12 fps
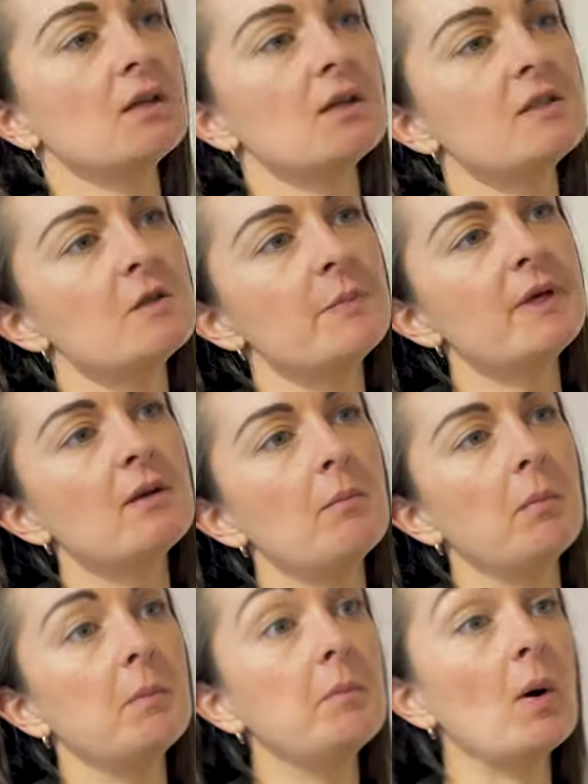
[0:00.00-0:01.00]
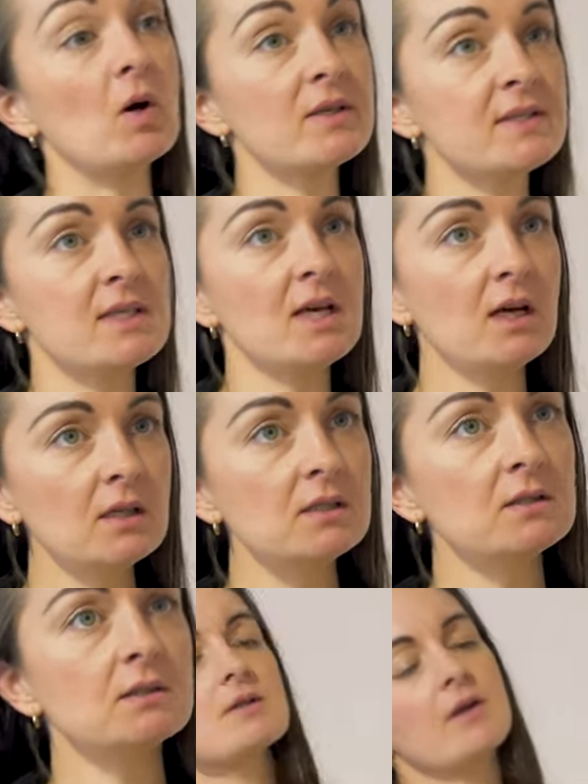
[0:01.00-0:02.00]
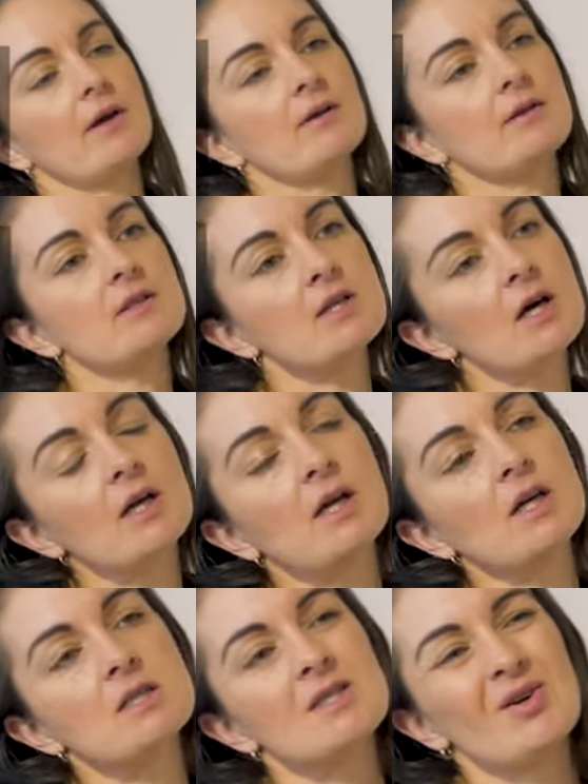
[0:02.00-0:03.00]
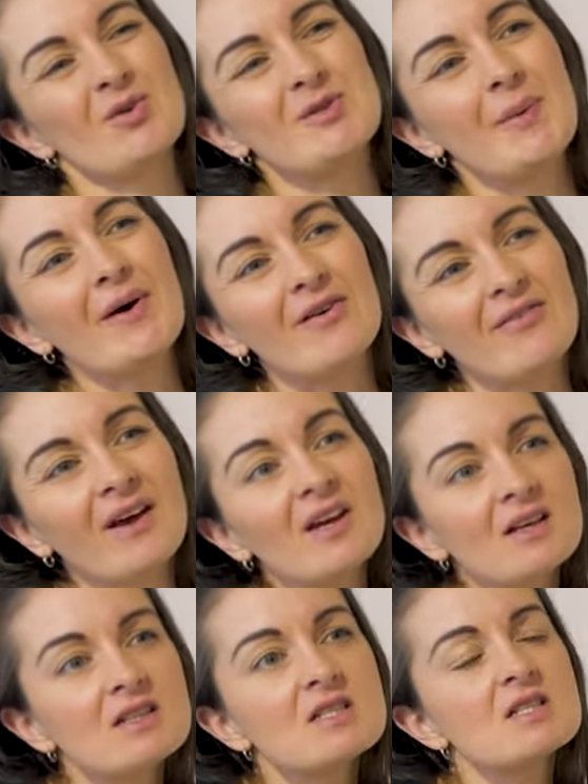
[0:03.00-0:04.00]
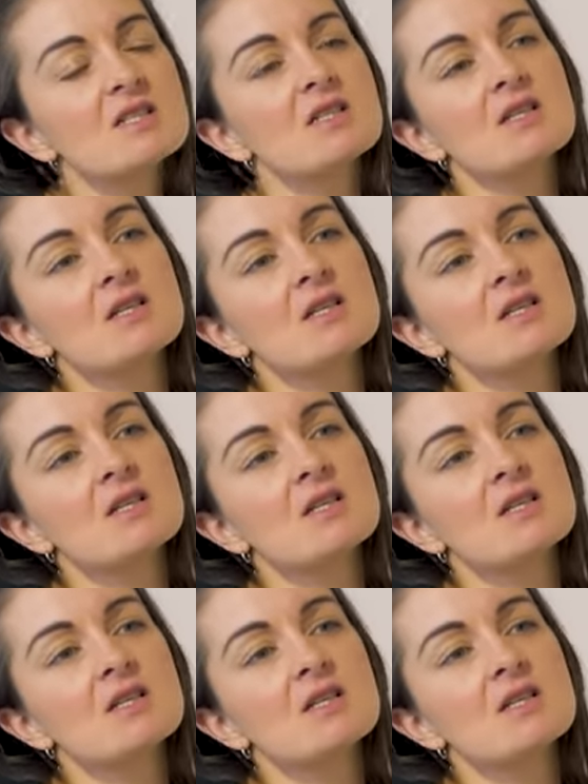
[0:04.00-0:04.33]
It's a bit boxier. So yeah, the tucking is not perfect.